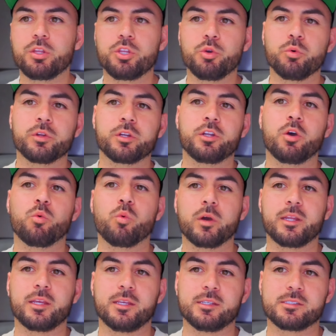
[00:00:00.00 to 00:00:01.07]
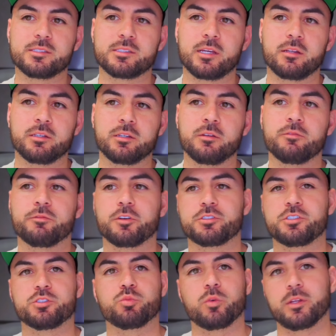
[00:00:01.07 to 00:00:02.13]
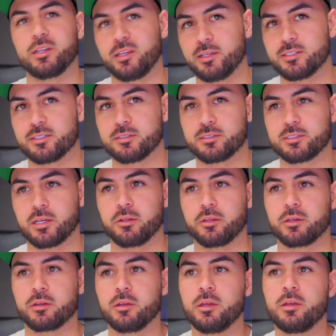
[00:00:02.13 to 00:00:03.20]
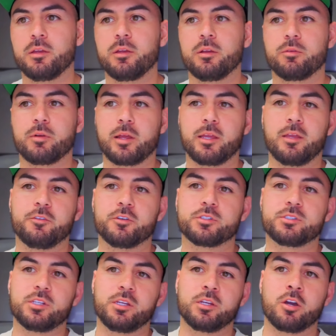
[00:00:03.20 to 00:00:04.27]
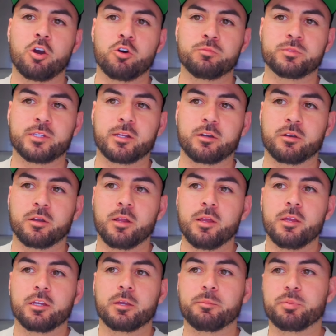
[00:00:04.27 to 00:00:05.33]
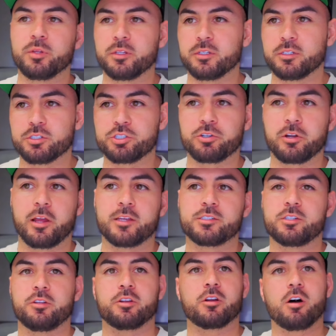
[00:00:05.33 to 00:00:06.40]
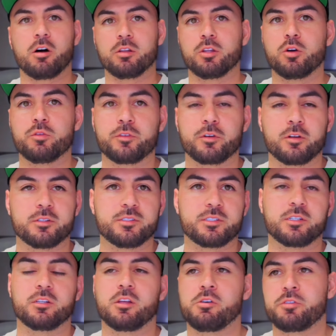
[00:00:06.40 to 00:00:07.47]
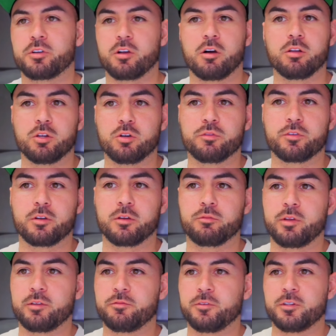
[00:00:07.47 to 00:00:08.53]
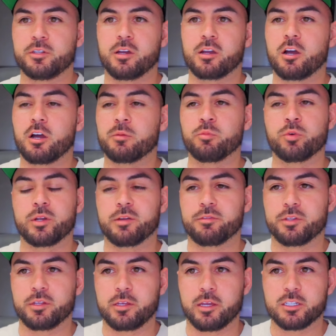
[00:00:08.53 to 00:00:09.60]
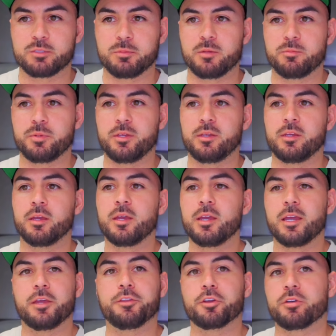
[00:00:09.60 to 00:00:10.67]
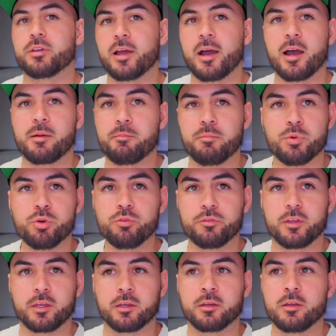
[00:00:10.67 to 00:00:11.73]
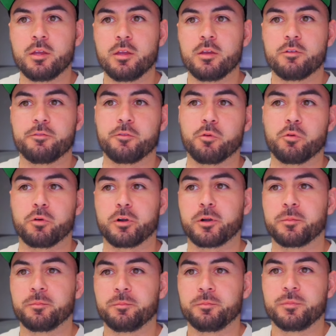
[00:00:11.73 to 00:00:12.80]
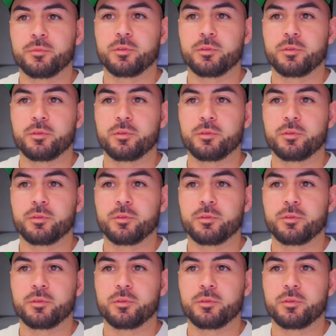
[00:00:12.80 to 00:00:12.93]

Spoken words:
You want to know what is selling versus what isn't selling, right? If you're seeing homes that are completely distressed and they're all over on Zillow, they're all over on redfin.com, whatever the case may be, and they're not moving for,